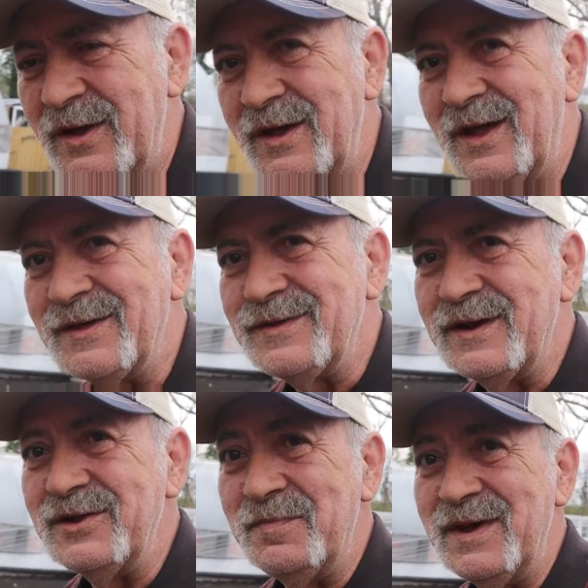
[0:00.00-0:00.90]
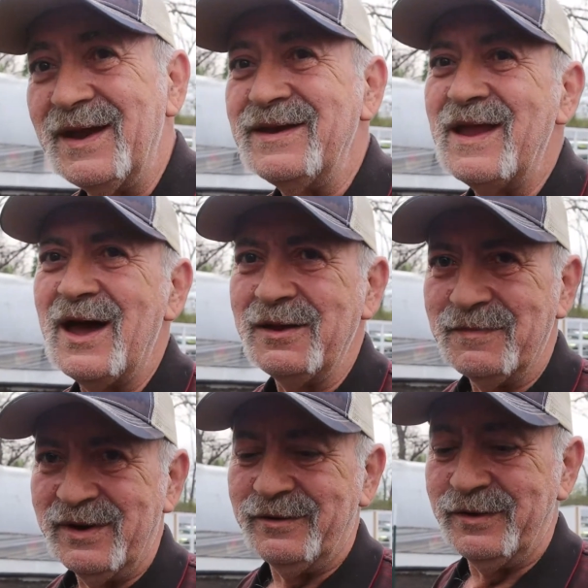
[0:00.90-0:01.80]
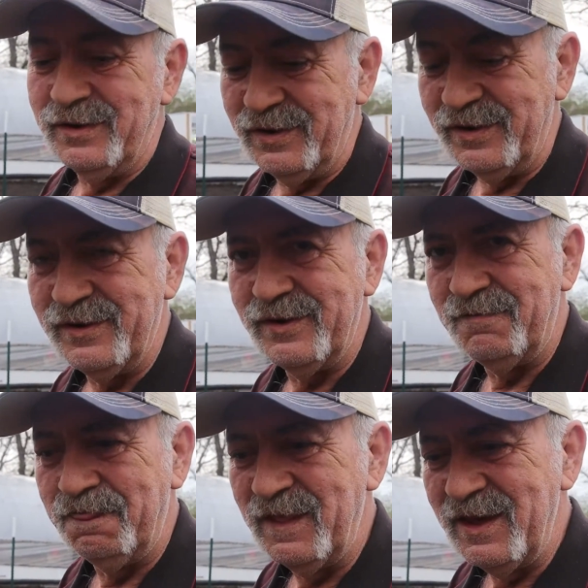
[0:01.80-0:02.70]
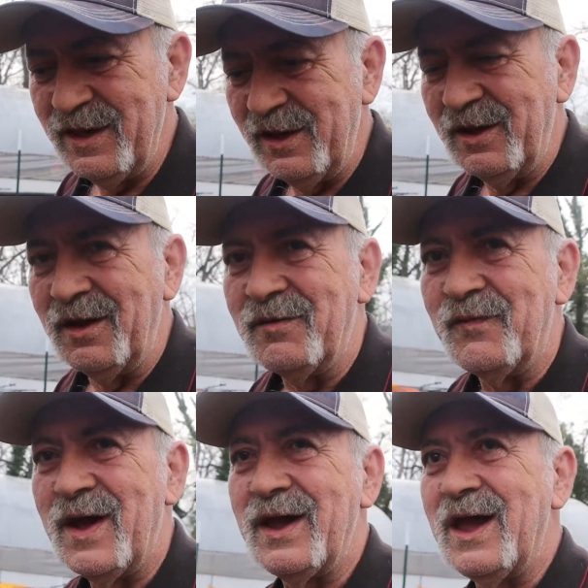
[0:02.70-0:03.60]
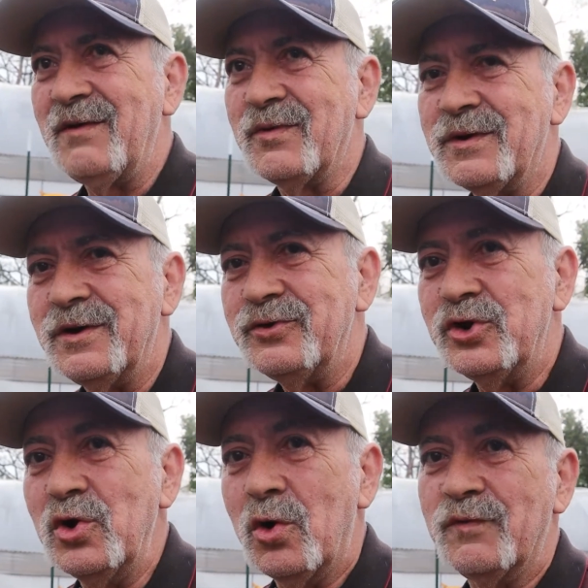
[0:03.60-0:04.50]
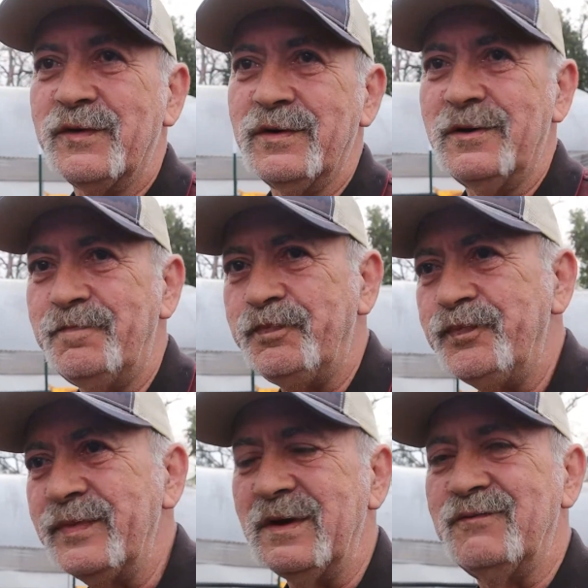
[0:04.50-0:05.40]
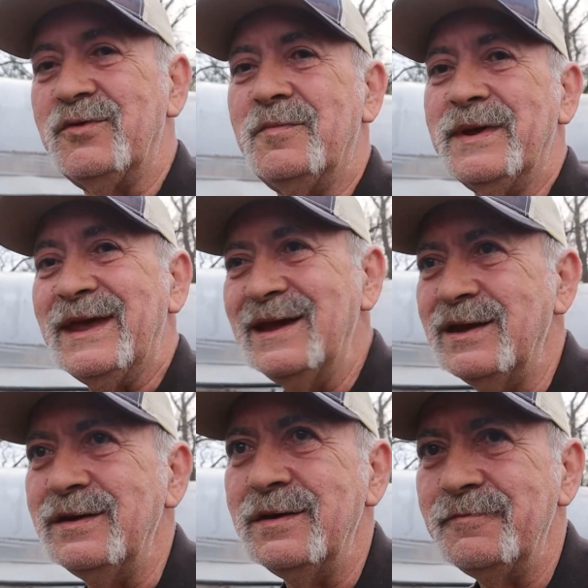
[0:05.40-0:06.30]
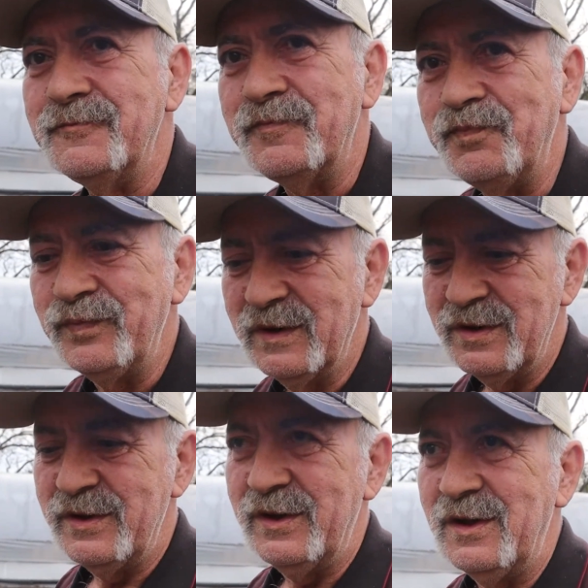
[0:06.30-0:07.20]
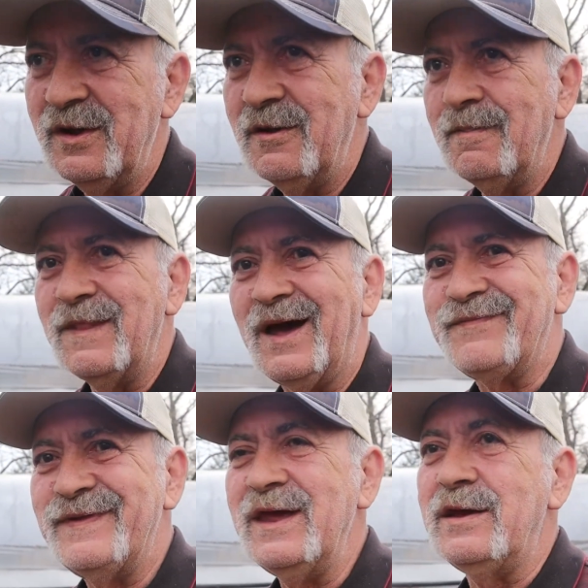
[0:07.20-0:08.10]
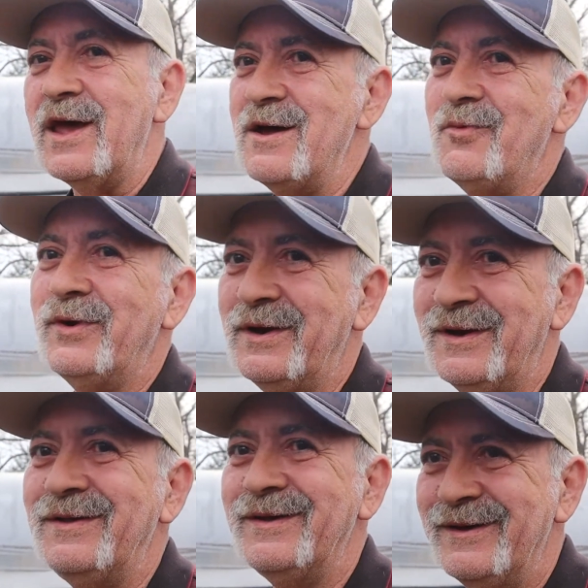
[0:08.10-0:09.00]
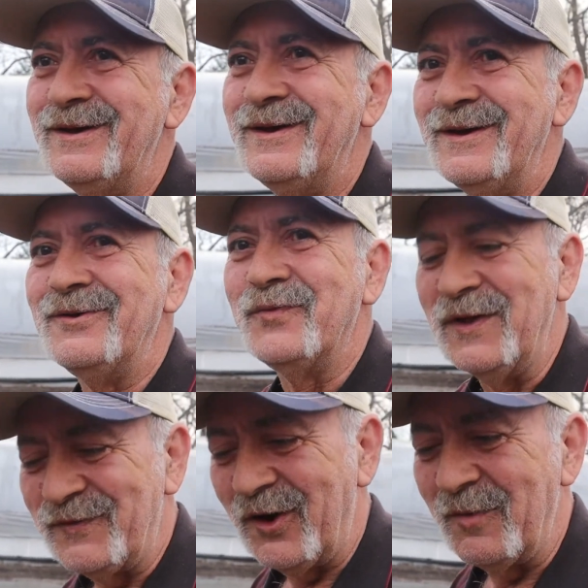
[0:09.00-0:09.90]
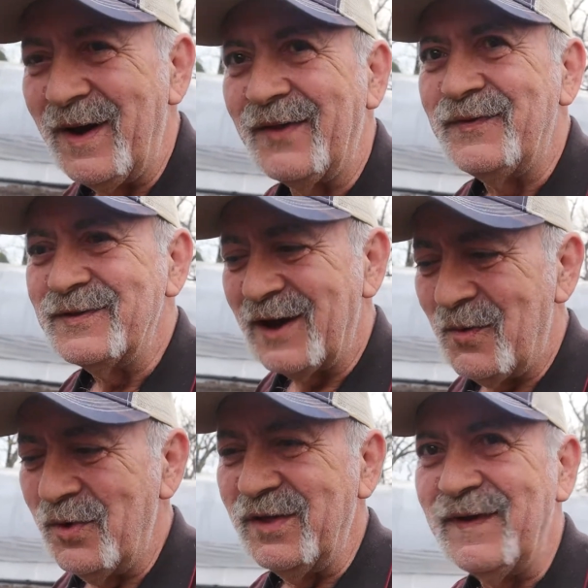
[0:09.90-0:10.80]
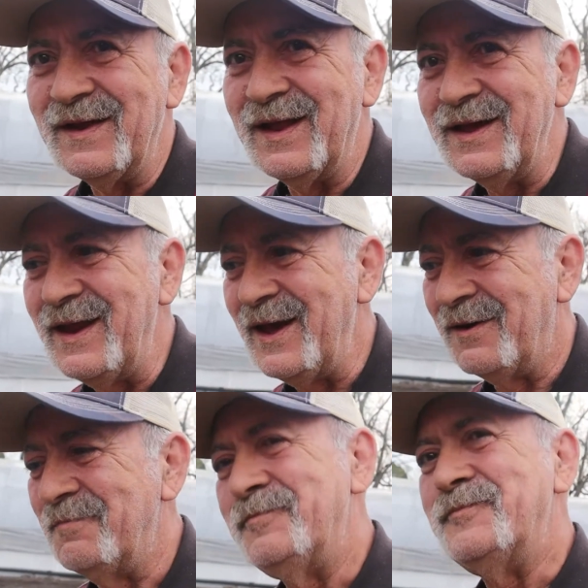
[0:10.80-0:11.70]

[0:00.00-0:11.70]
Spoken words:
Yeah, like I said, it's been a nightmare. If I have a do-over from the beginning, I think I would have rethought about this, how I want everything laid out.